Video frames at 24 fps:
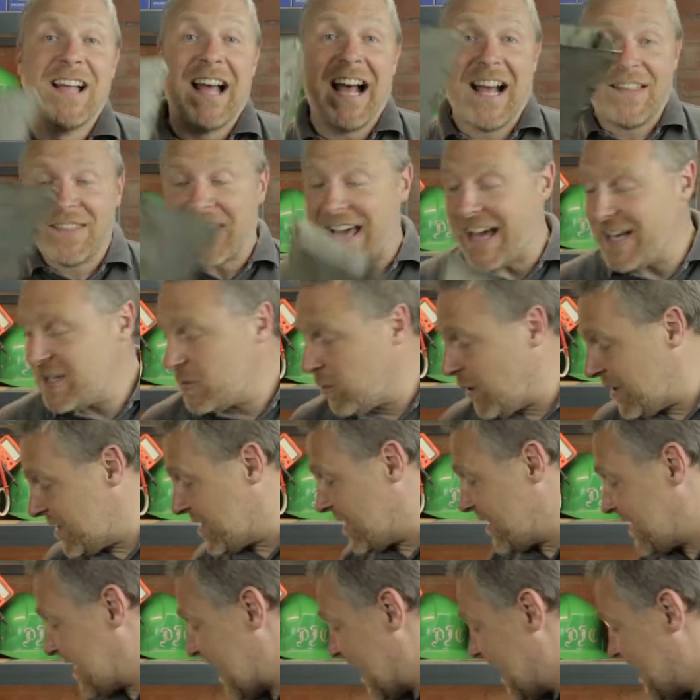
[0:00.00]
And that is what
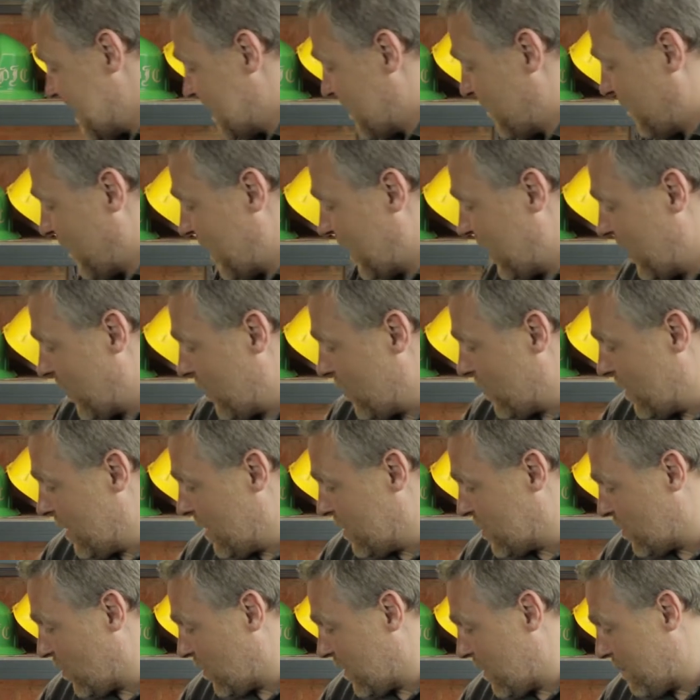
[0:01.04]
today's video
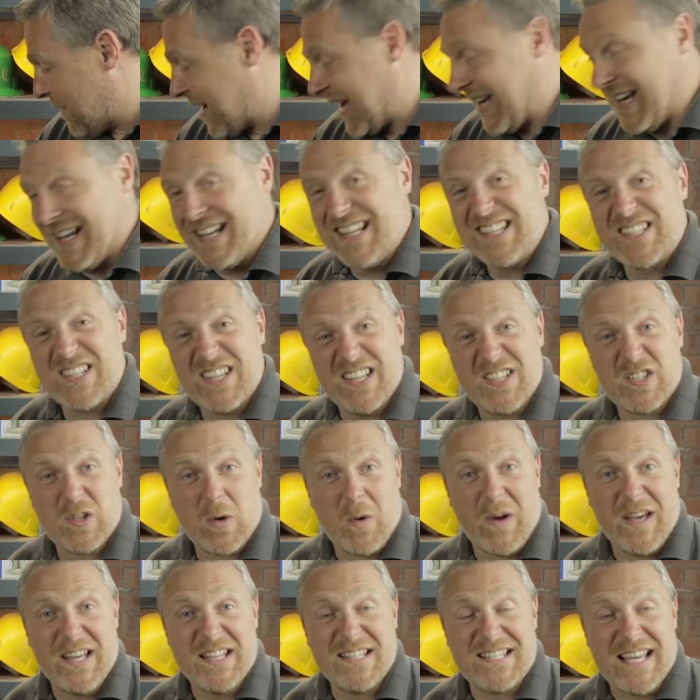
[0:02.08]
is all about, and it's
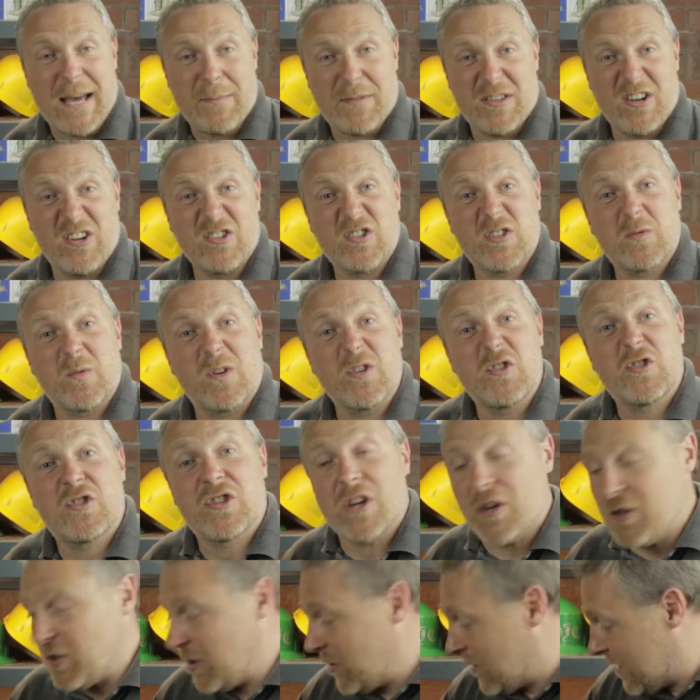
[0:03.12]
quite in depth. And I just want to
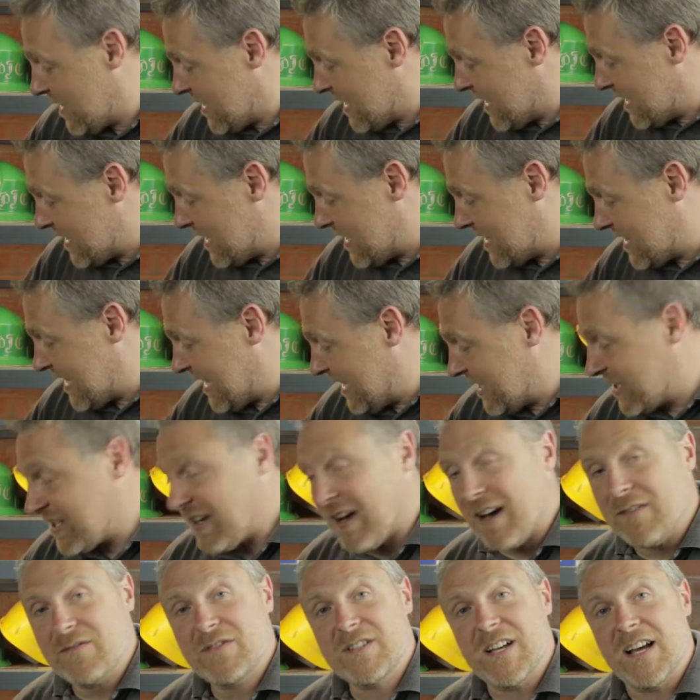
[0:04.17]
show you the things that
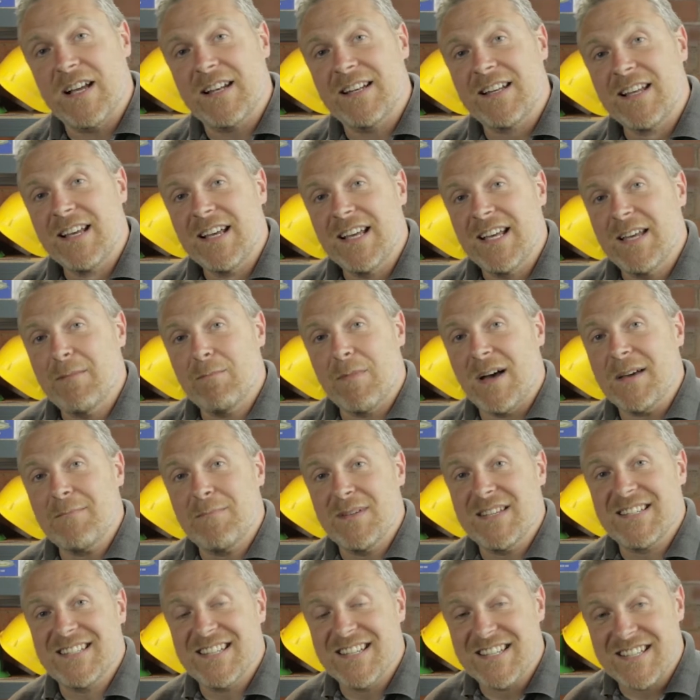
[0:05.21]
I've done in my
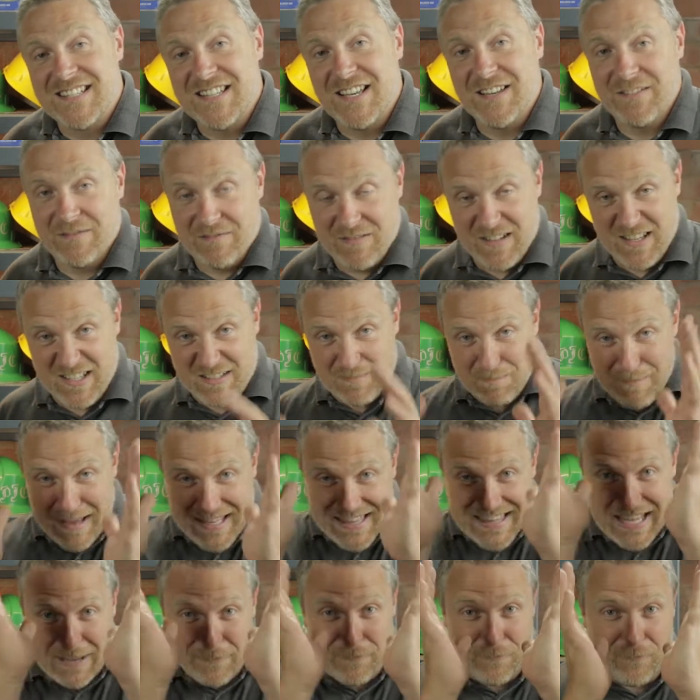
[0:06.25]
business that has
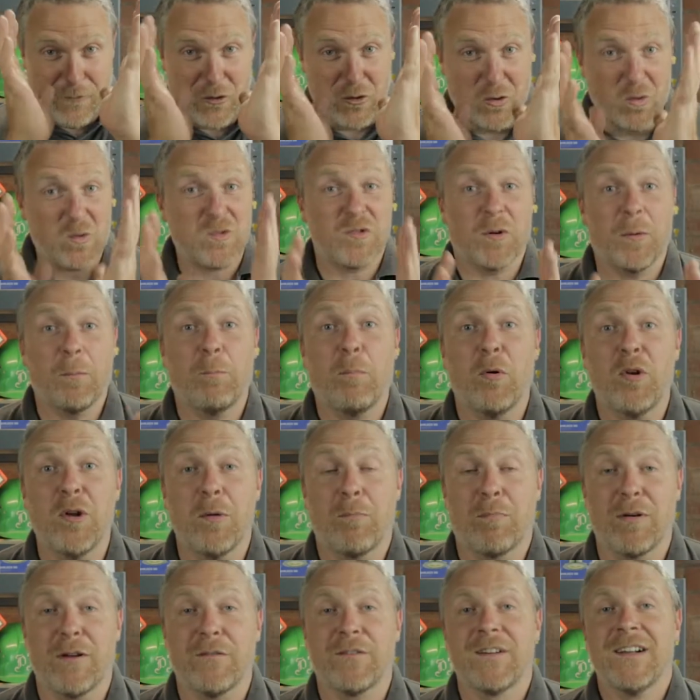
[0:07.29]
made that funnel sort of
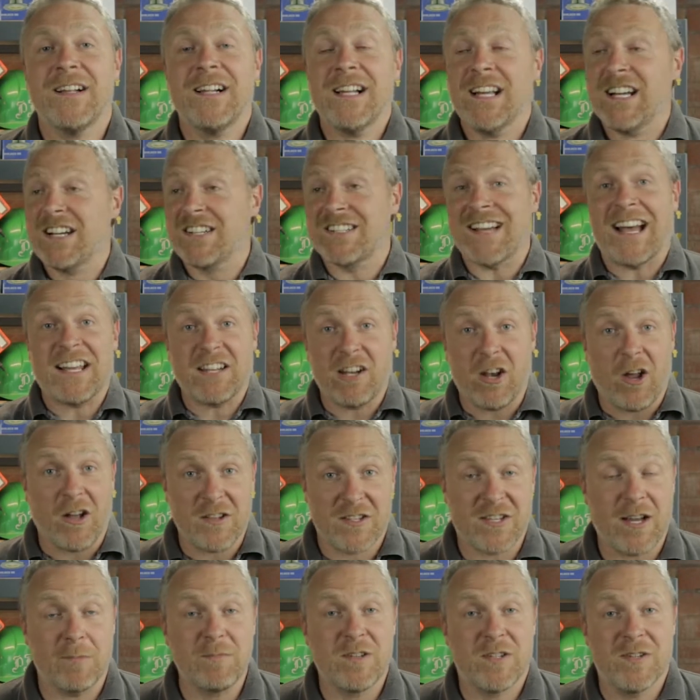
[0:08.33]
bulletproof. Because I had a lot of
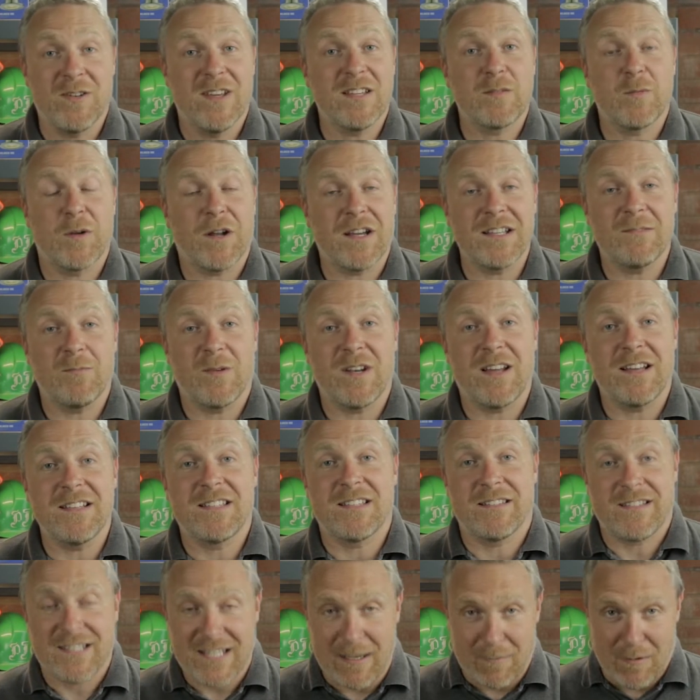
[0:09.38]
time to do this when I
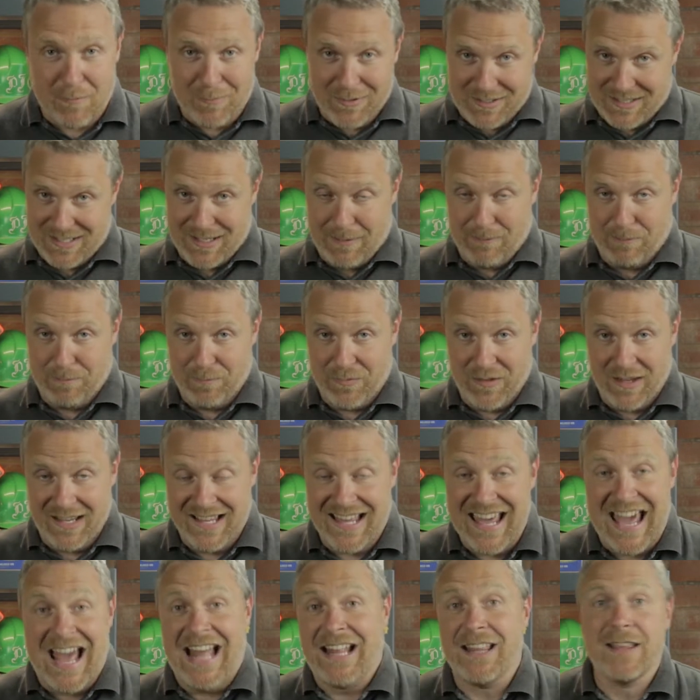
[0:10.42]
set my business up
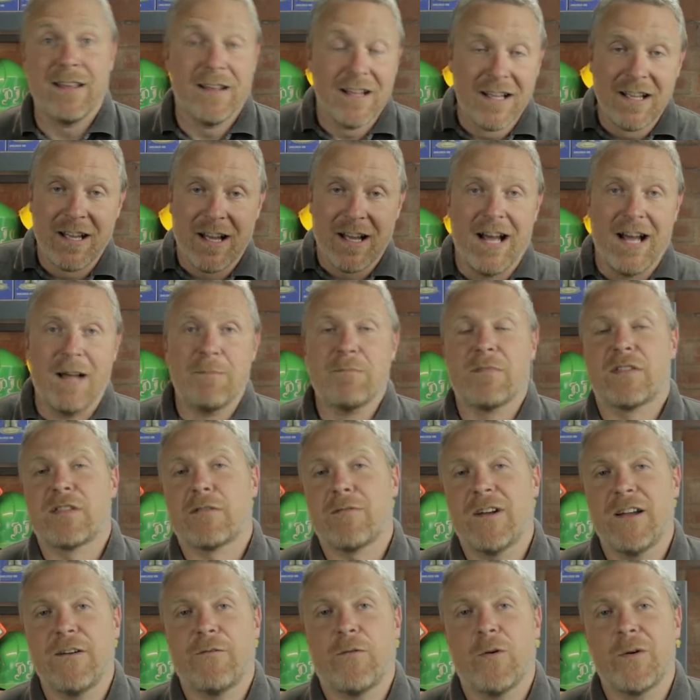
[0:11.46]
again
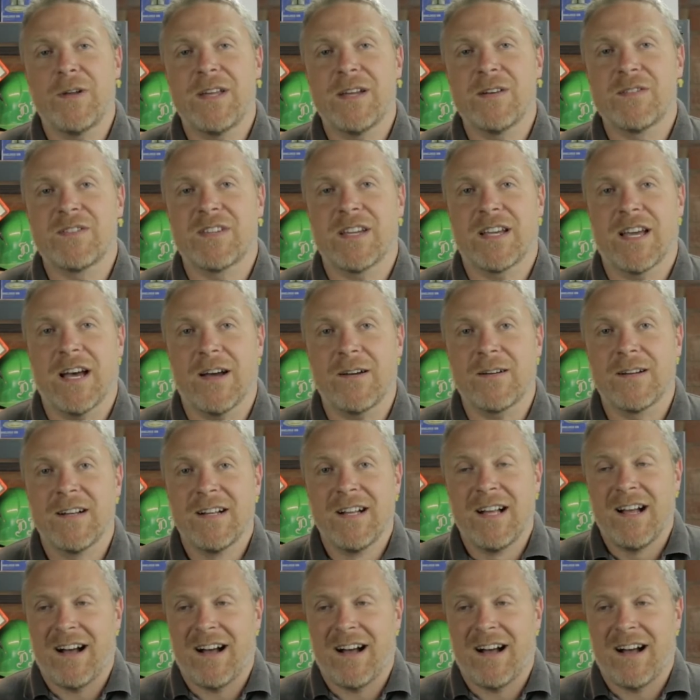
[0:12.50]
3 or 4 years ago.